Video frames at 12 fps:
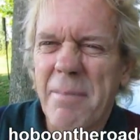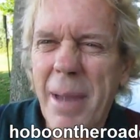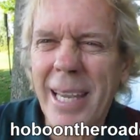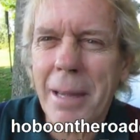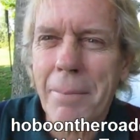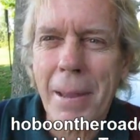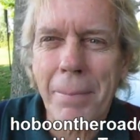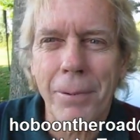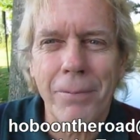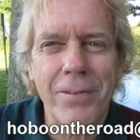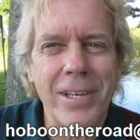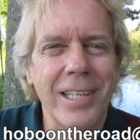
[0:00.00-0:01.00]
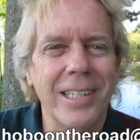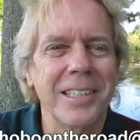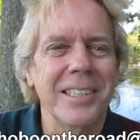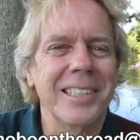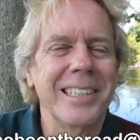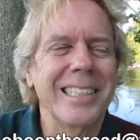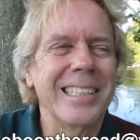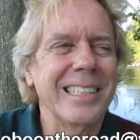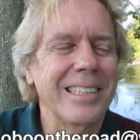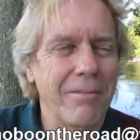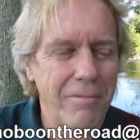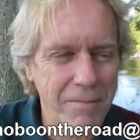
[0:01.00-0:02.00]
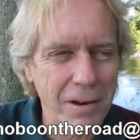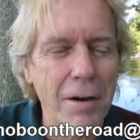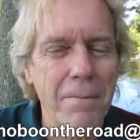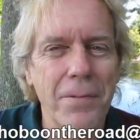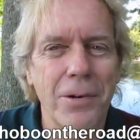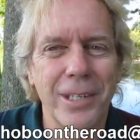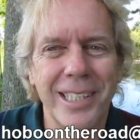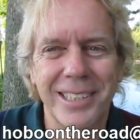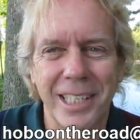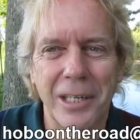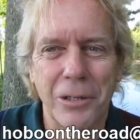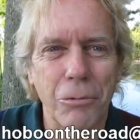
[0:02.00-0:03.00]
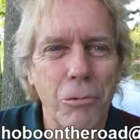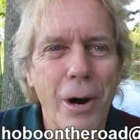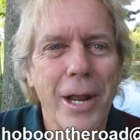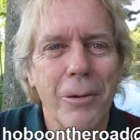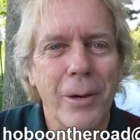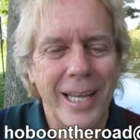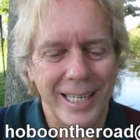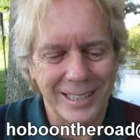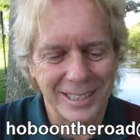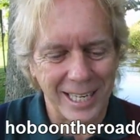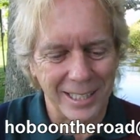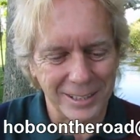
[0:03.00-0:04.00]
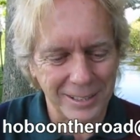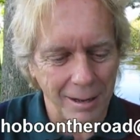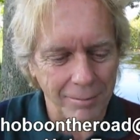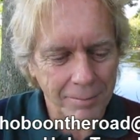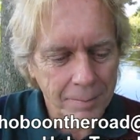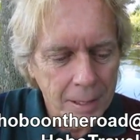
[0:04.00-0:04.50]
Making people feel fearful is a great way to sell stuff.